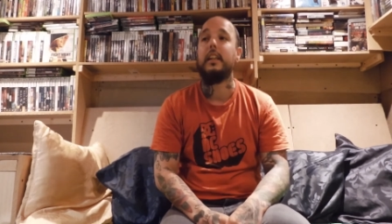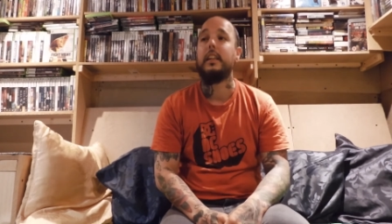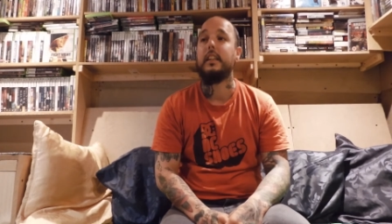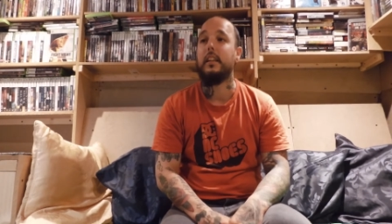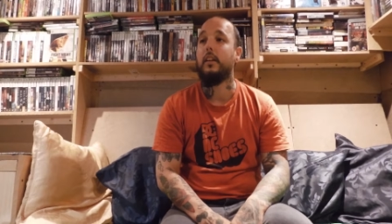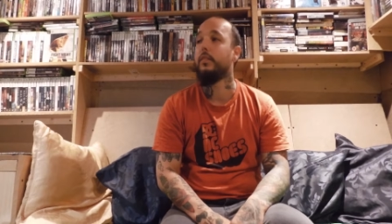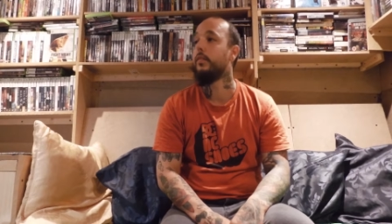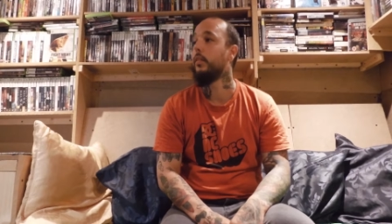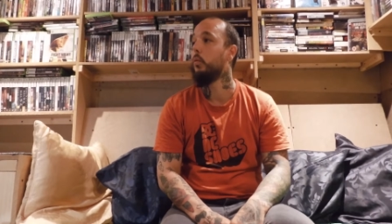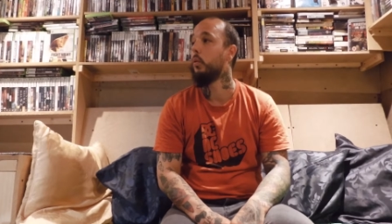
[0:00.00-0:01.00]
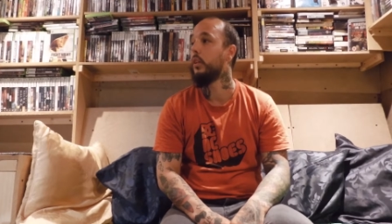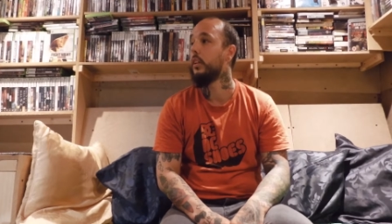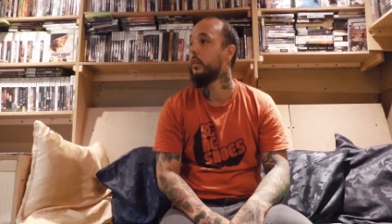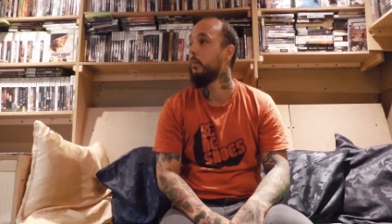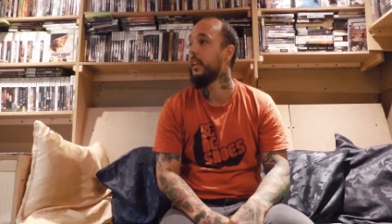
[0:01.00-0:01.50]
stuff, what
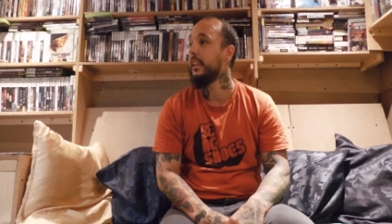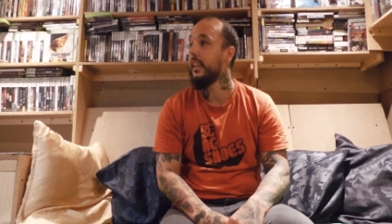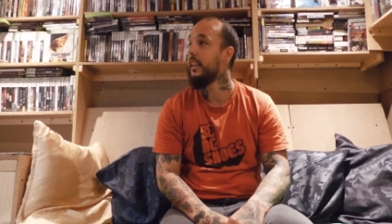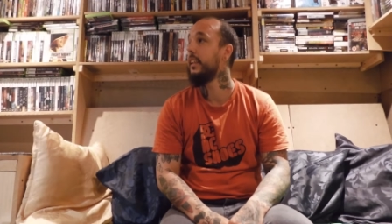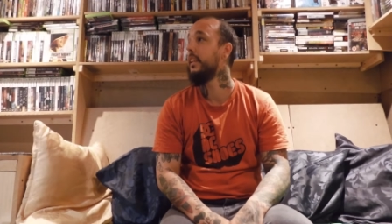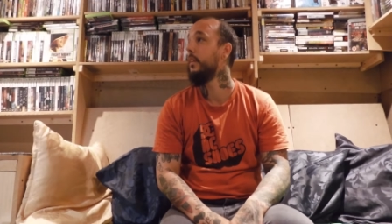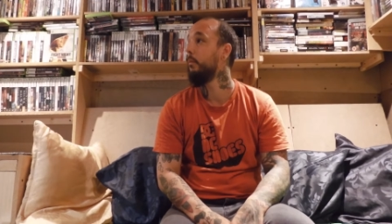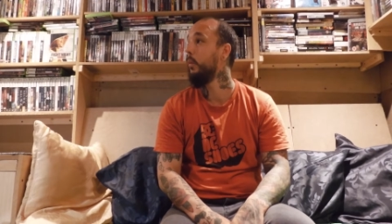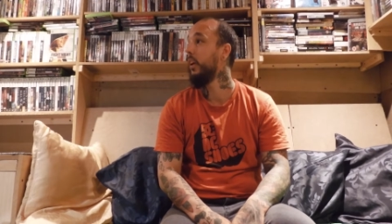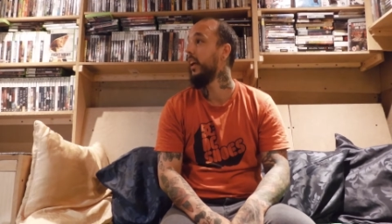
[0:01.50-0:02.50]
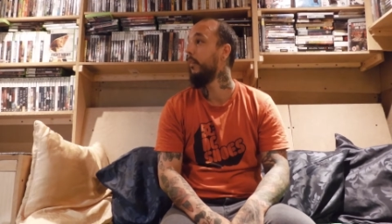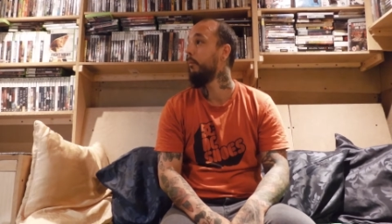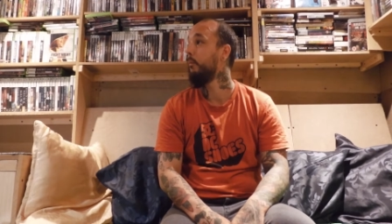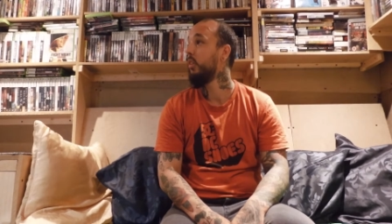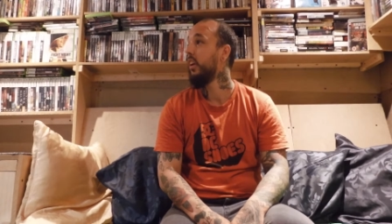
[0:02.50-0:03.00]
doesn't make sense. But yeah,
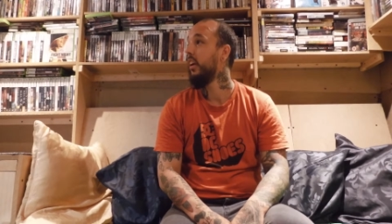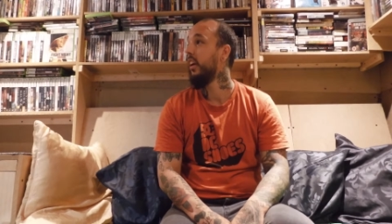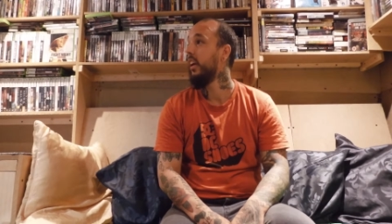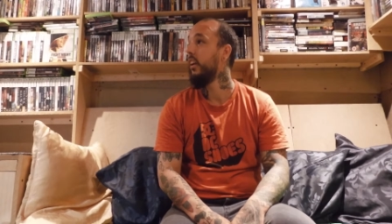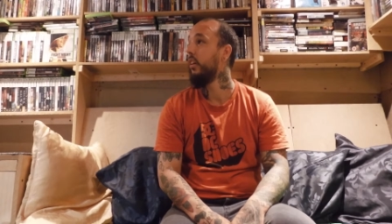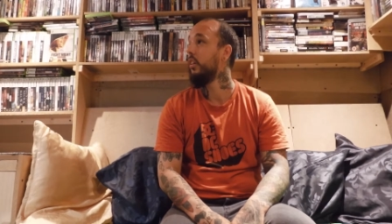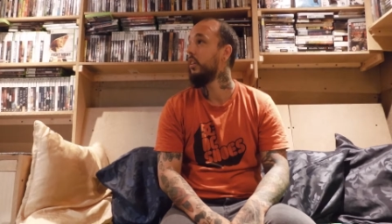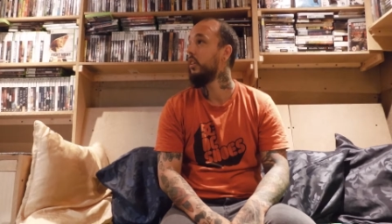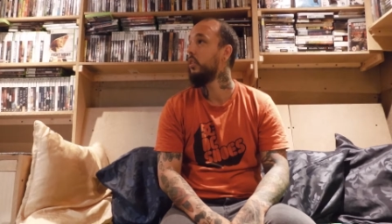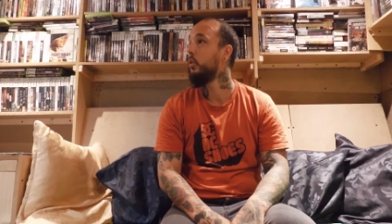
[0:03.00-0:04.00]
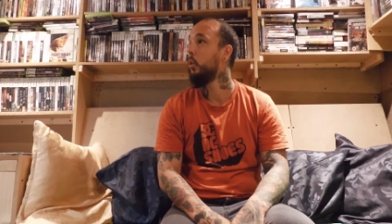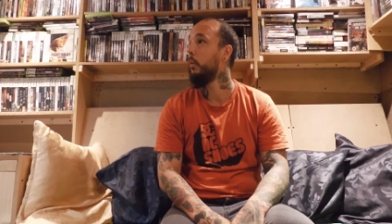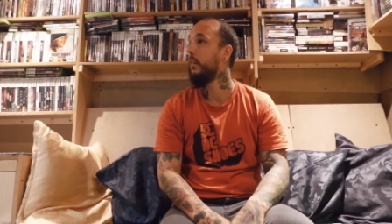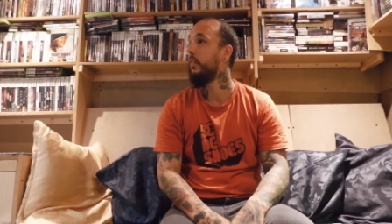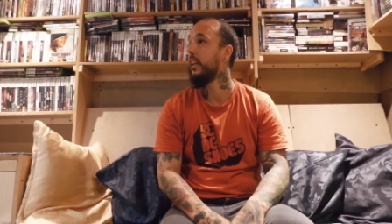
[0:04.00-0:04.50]
you know, it's good to talk
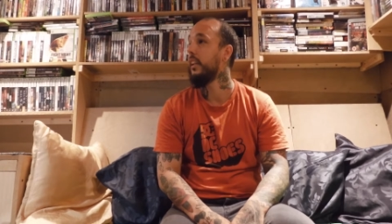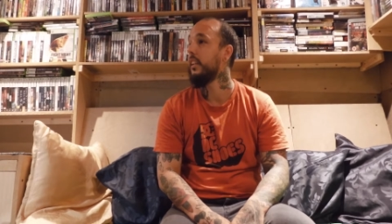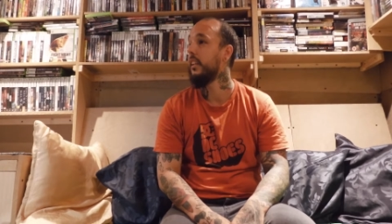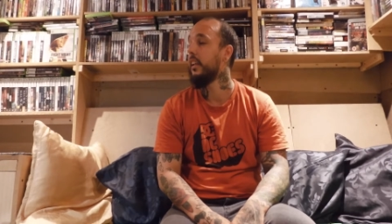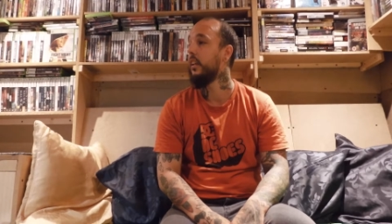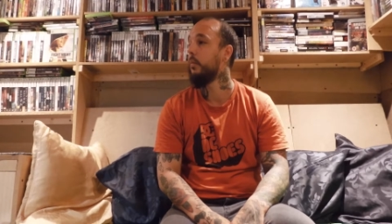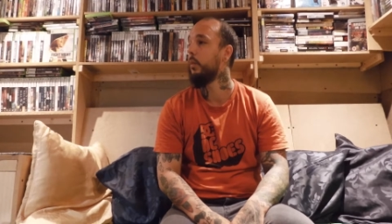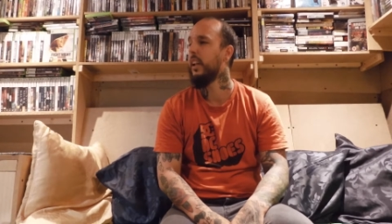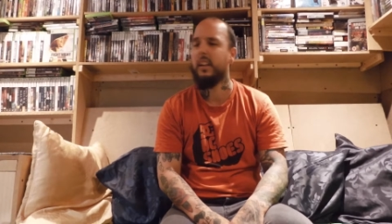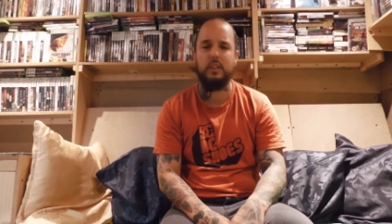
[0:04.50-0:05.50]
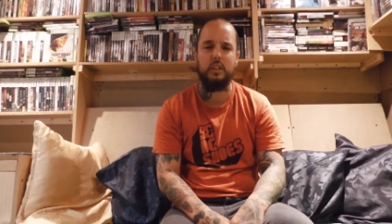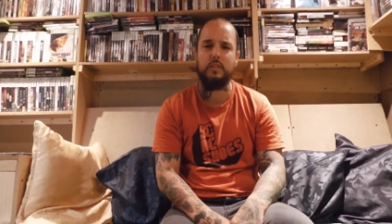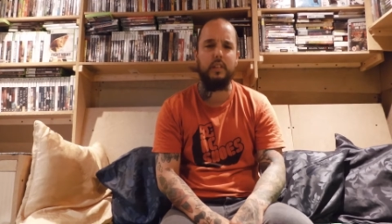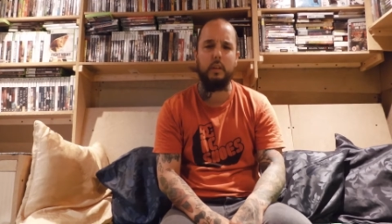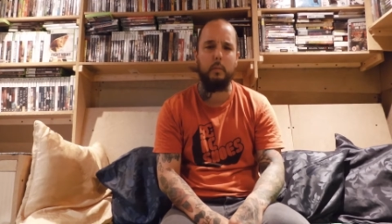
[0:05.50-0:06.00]
about things and that. But that was
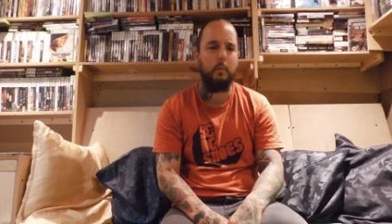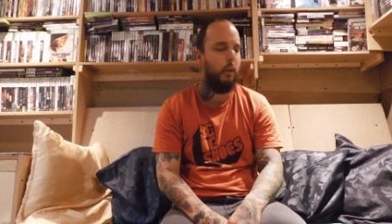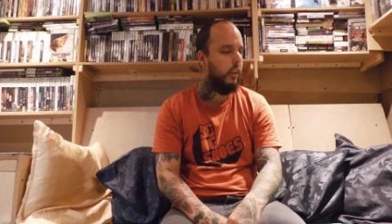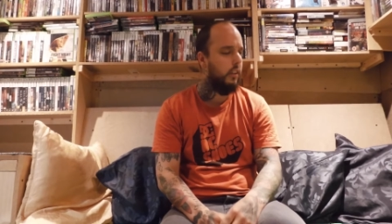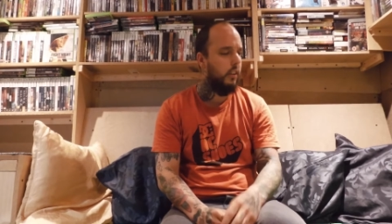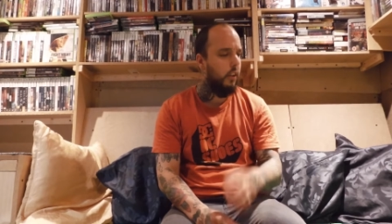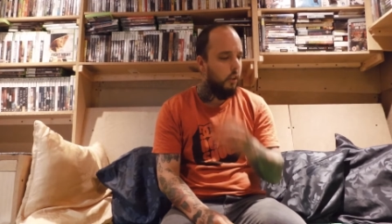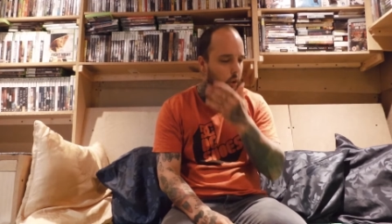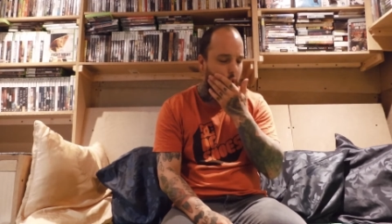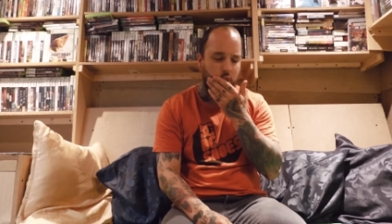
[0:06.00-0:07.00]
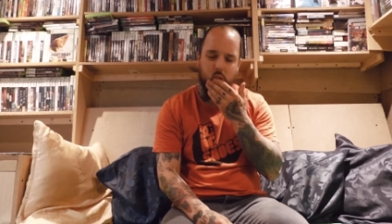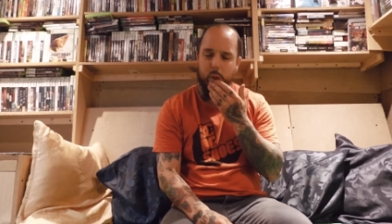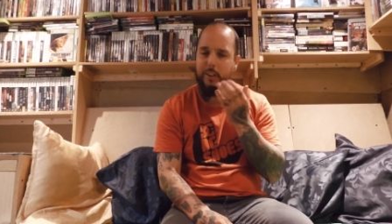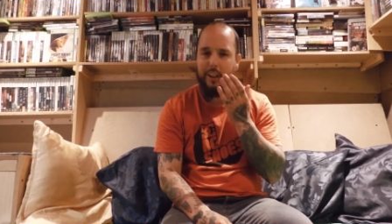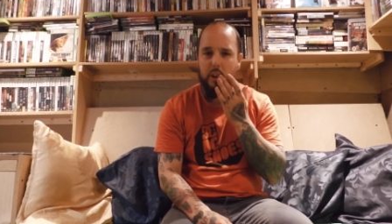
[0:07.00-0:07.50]
just thing on my mind. I was
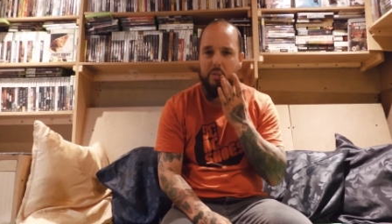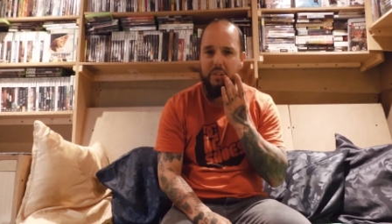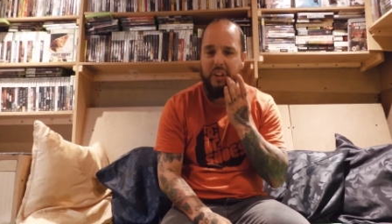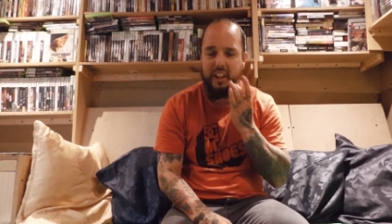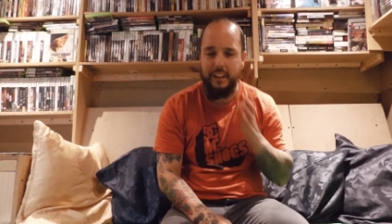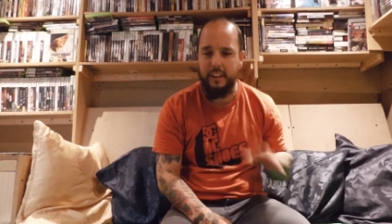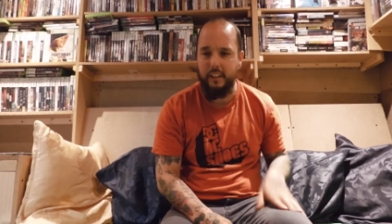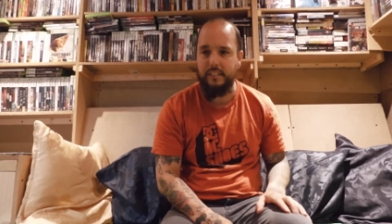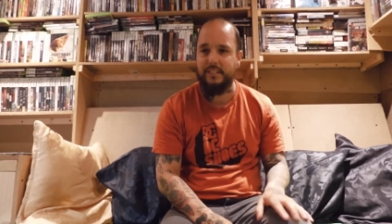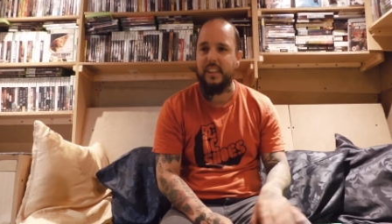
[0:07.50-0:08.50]
thinking about it the other day, you know,